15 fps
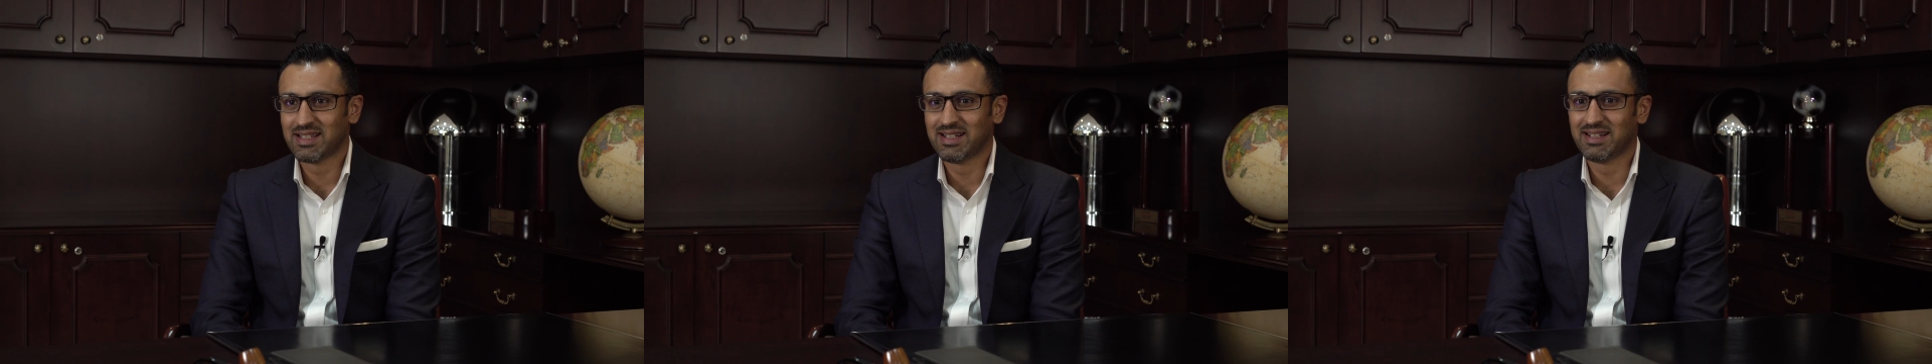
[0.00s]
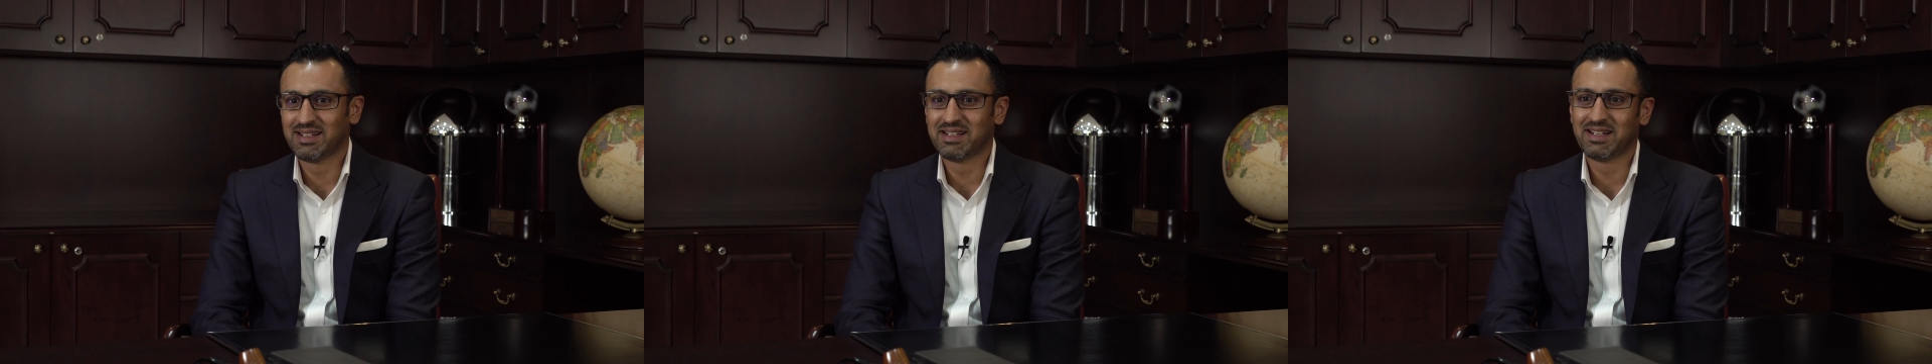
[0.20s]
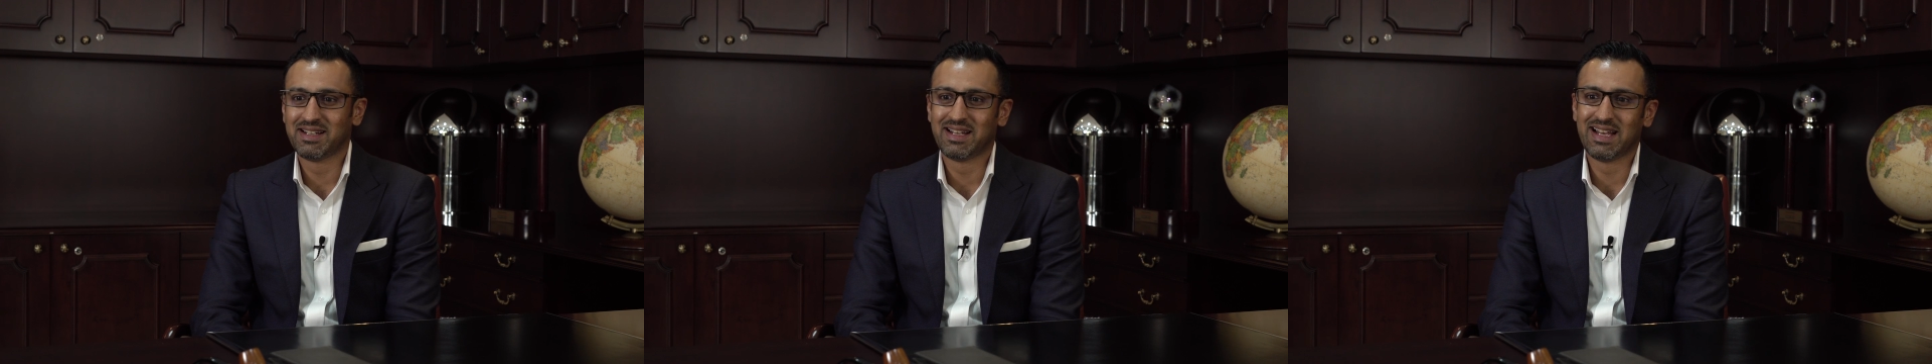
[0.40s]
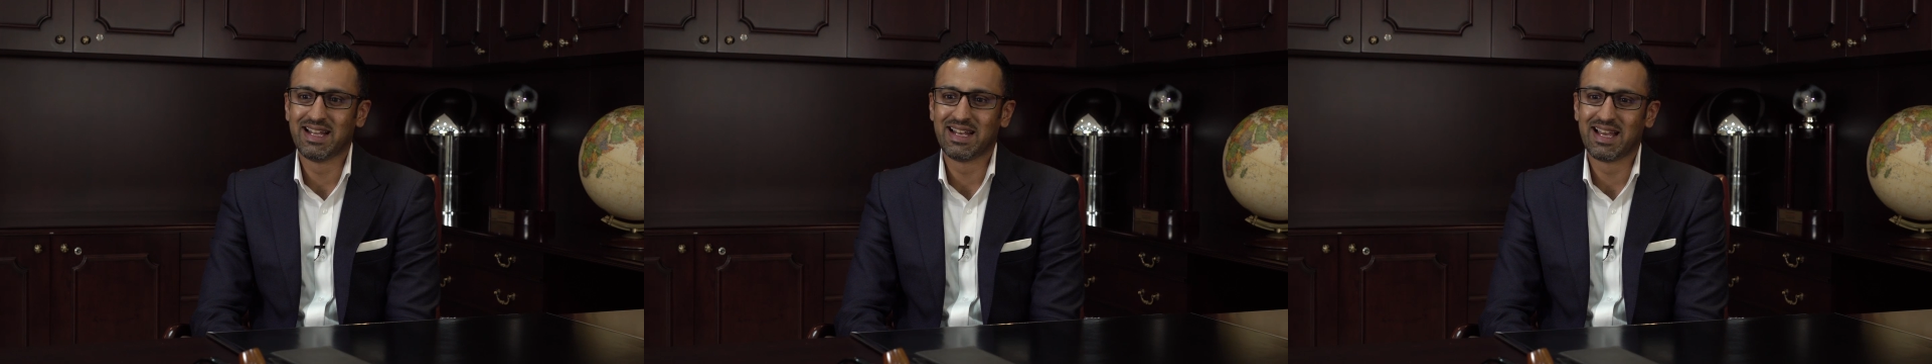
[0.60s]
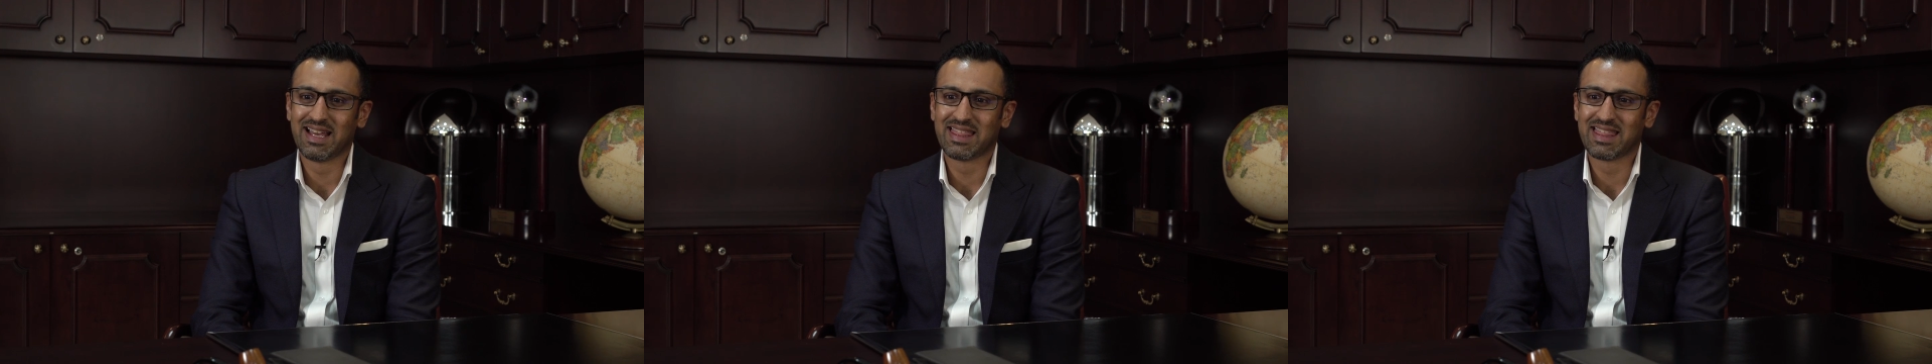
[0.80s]
uh,
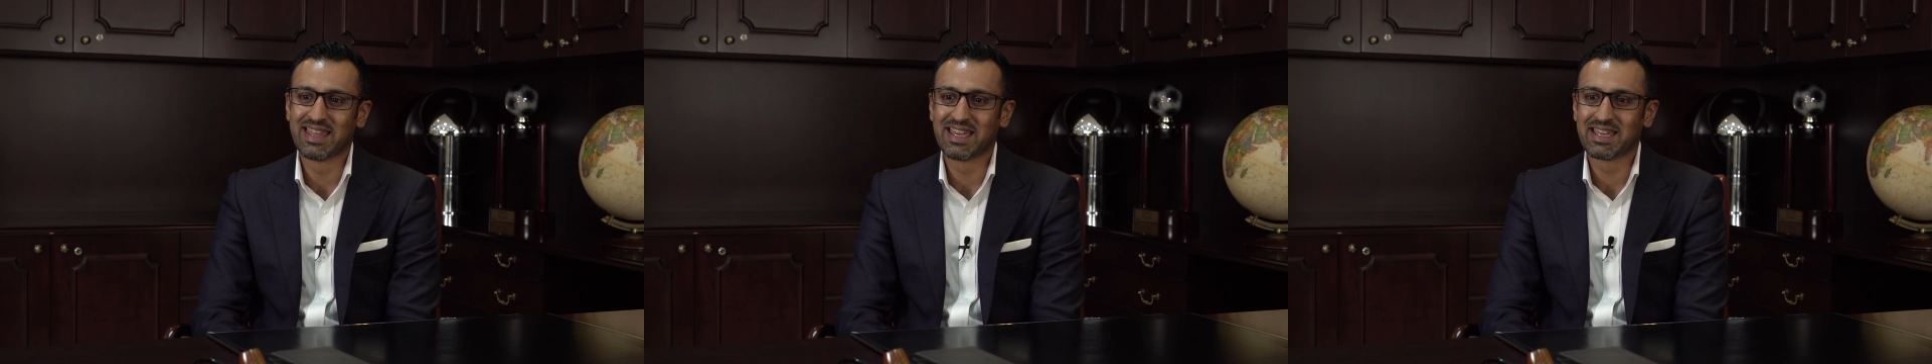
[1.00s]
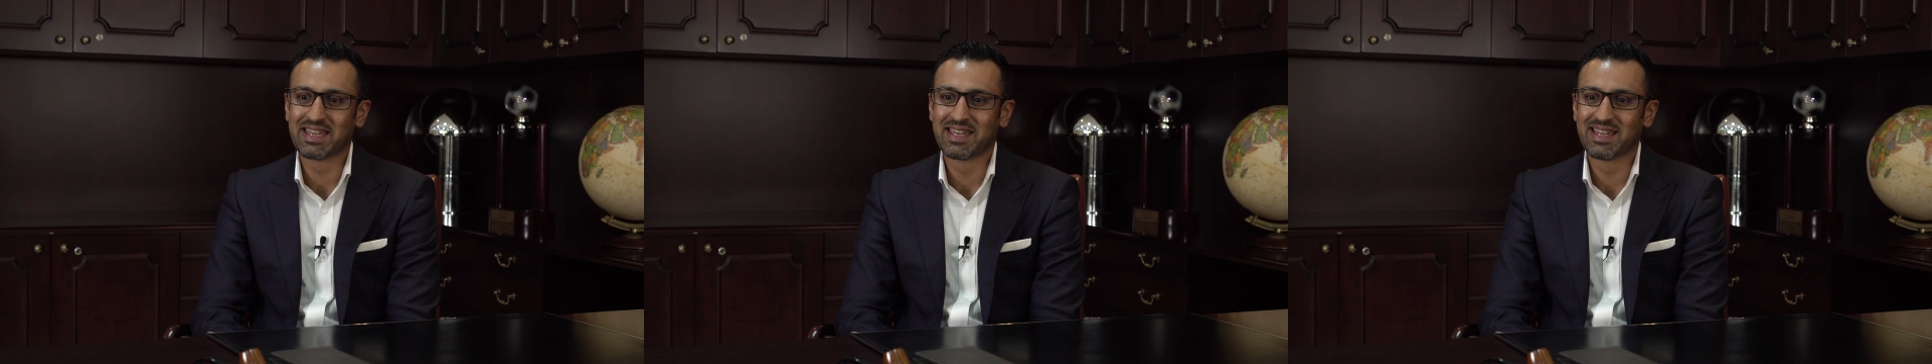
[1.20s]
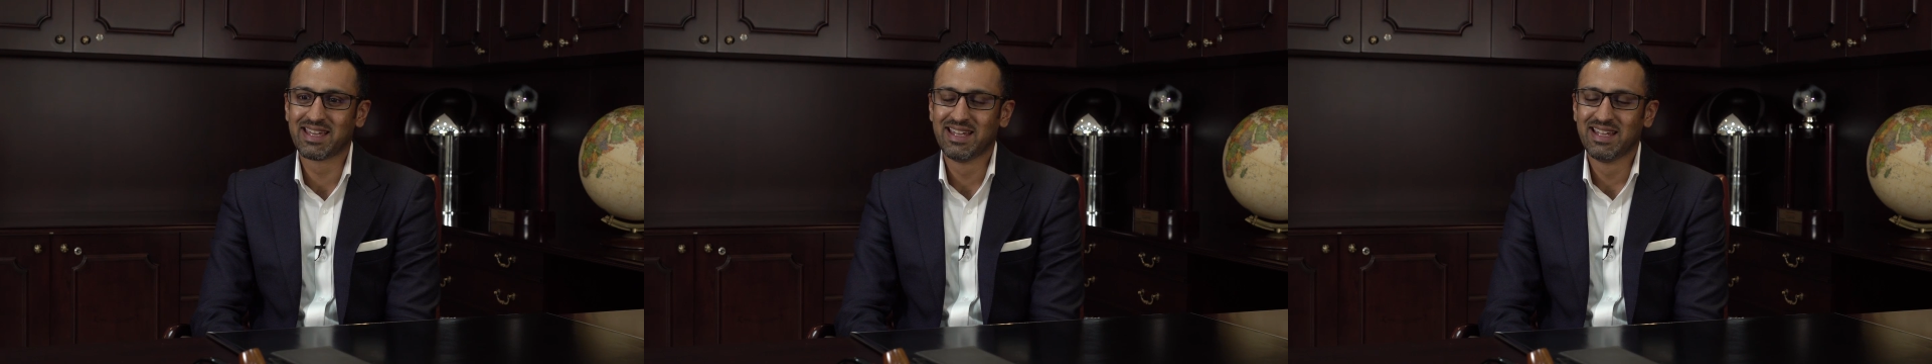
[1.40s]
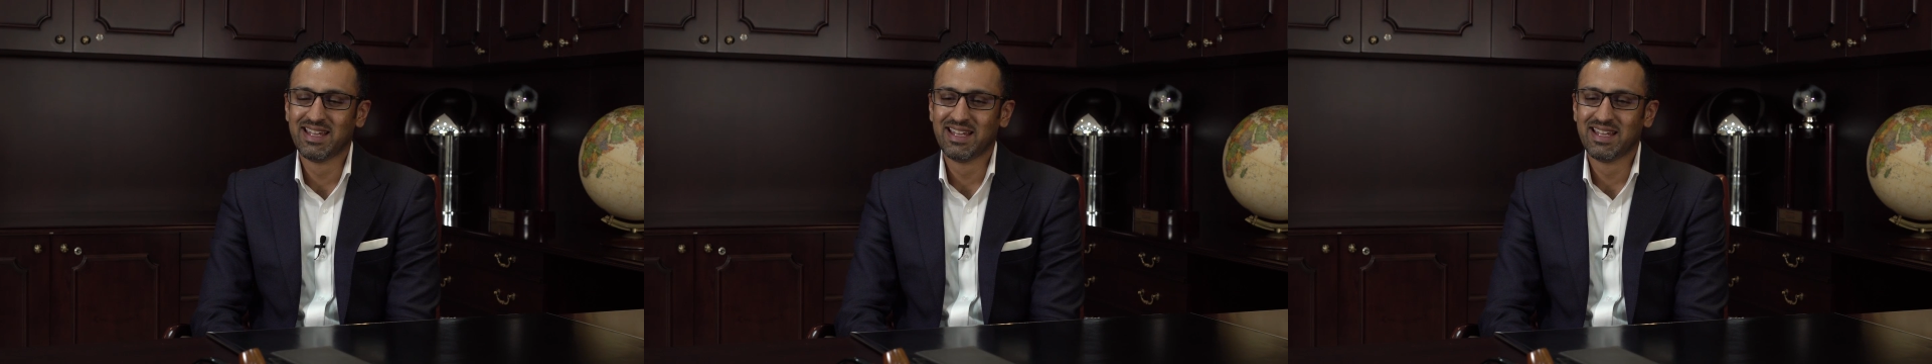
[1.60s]
and I think